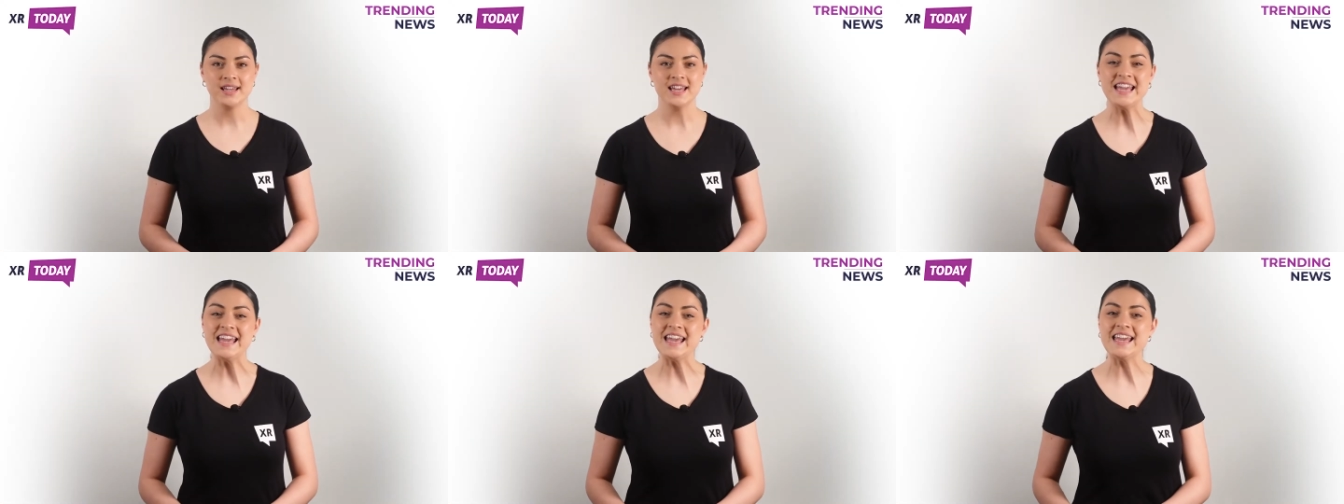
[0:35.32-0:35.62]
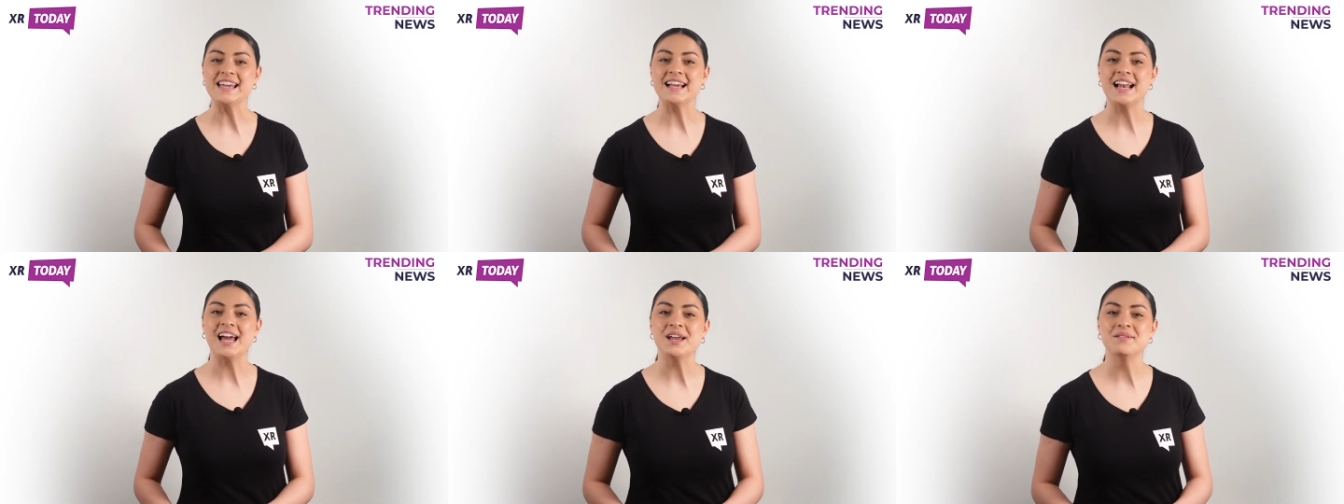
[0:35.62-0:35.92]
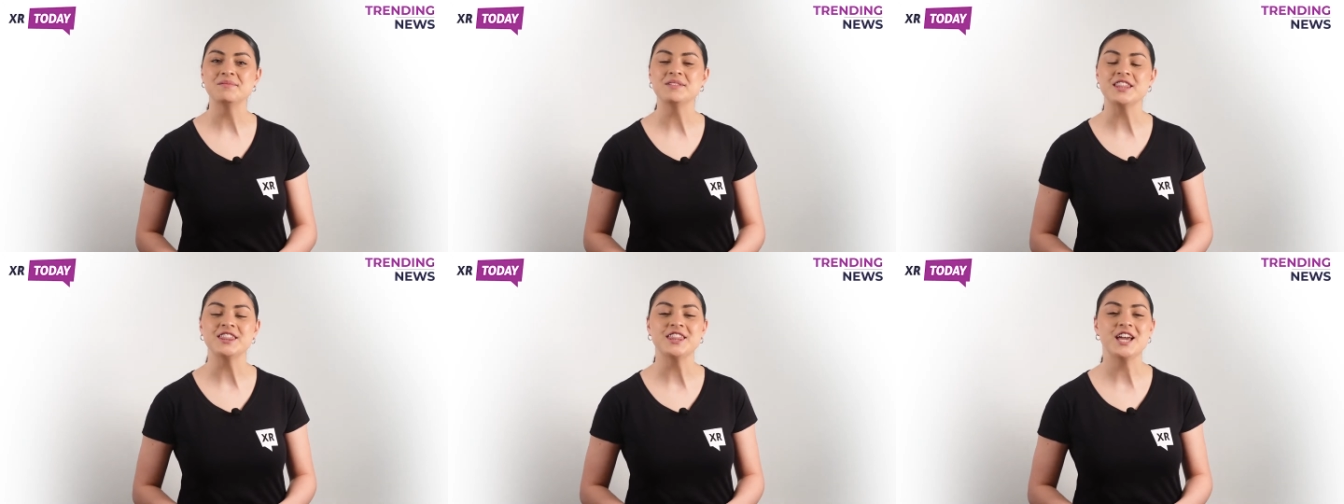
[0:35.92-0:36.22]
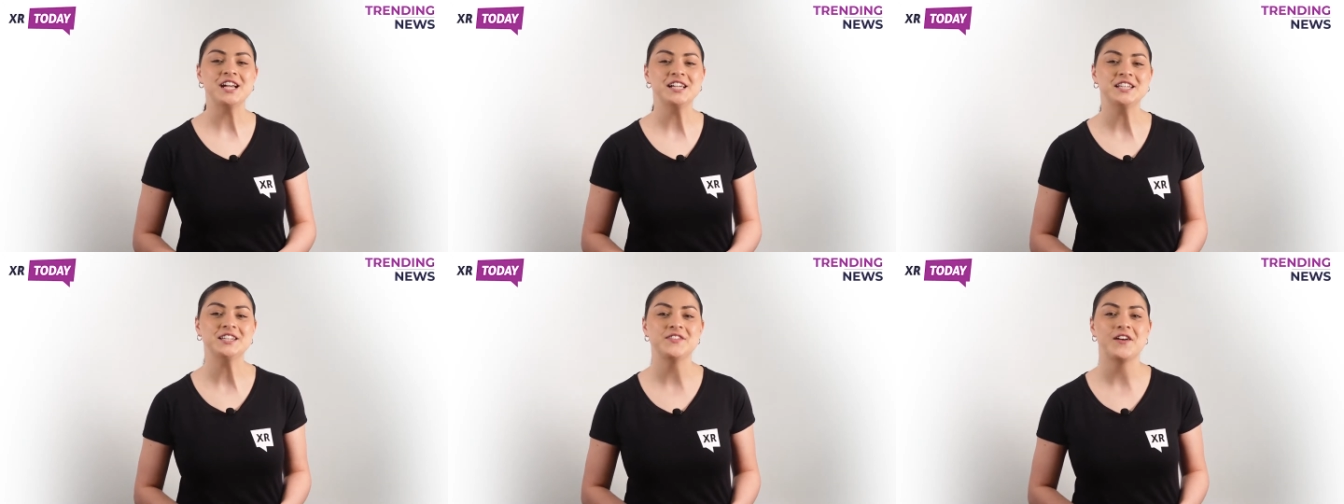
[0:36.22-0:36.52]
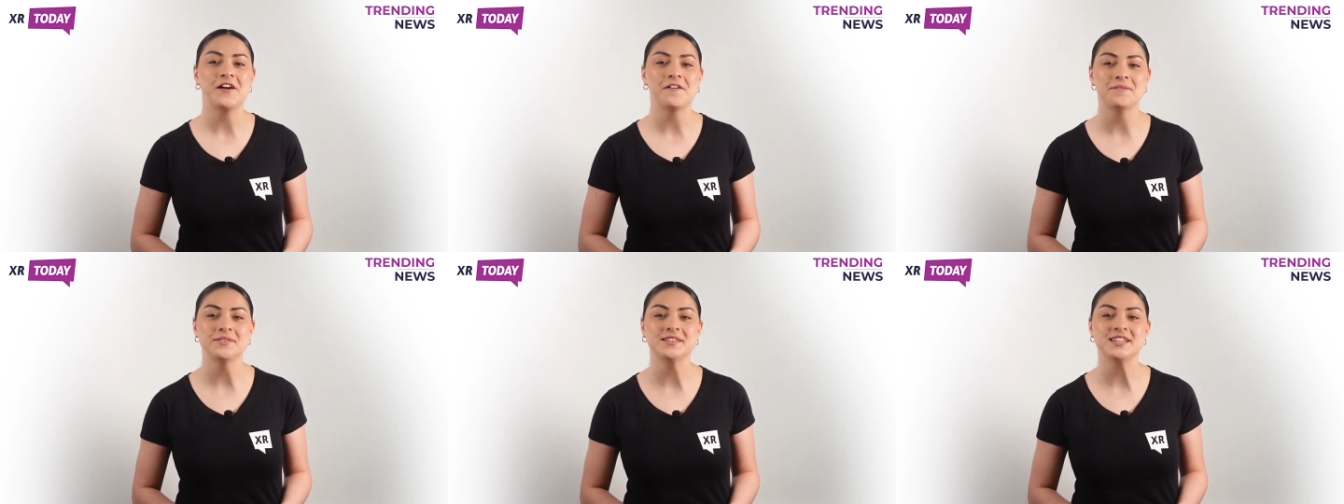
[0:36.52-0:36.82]
EE claims that
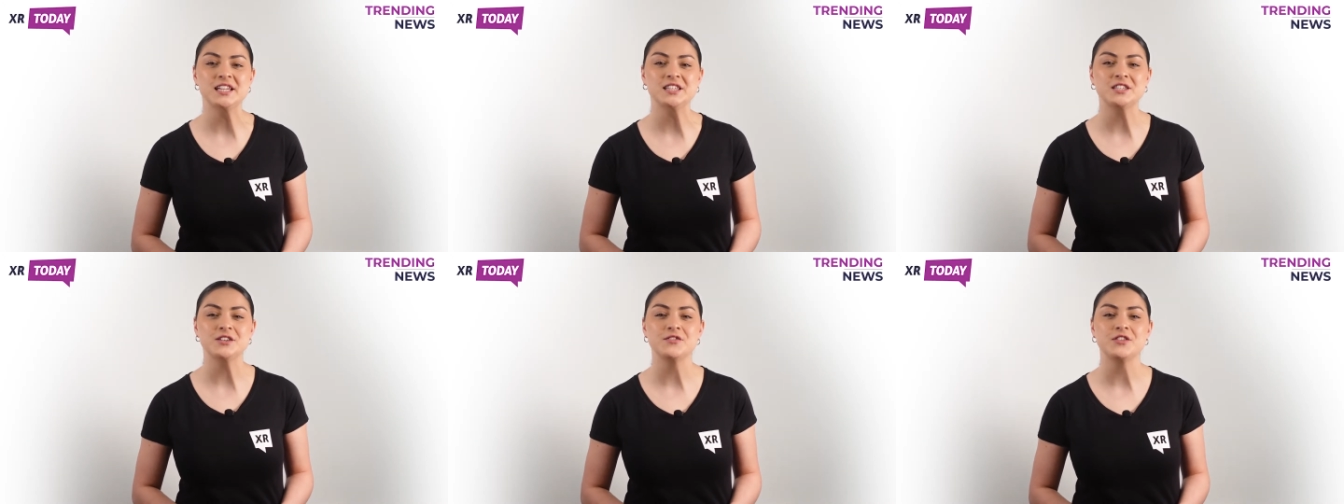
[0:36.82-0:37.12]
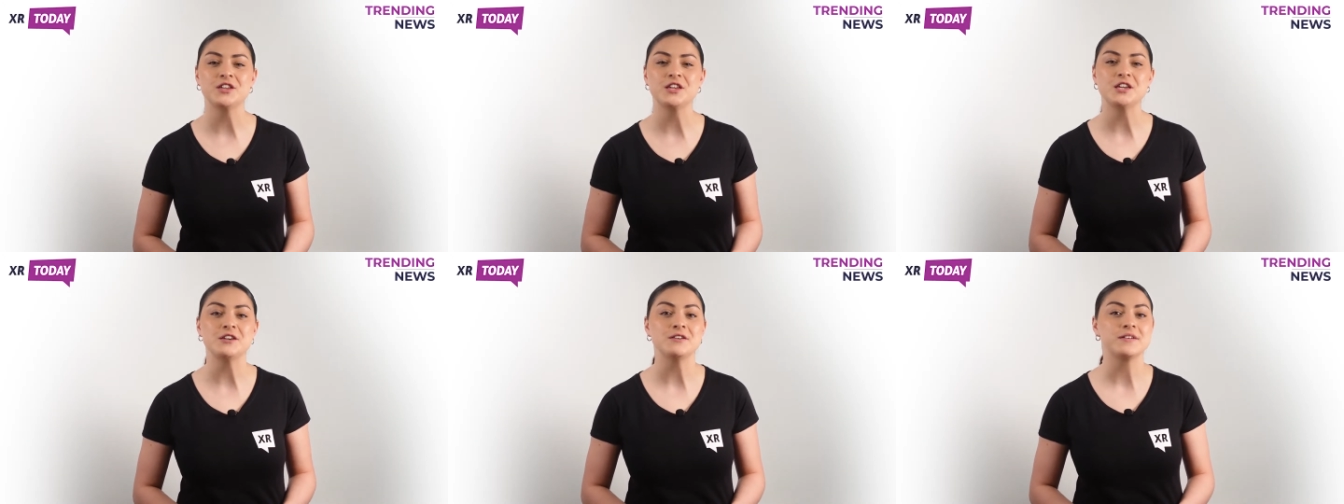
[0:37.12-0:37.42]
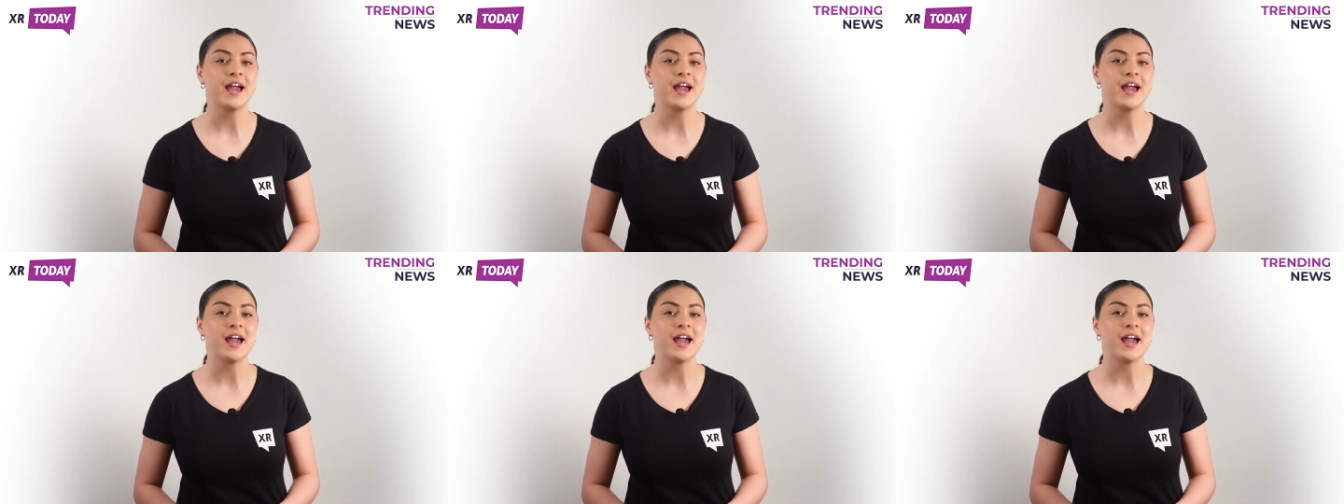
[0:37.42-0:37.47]
35% of the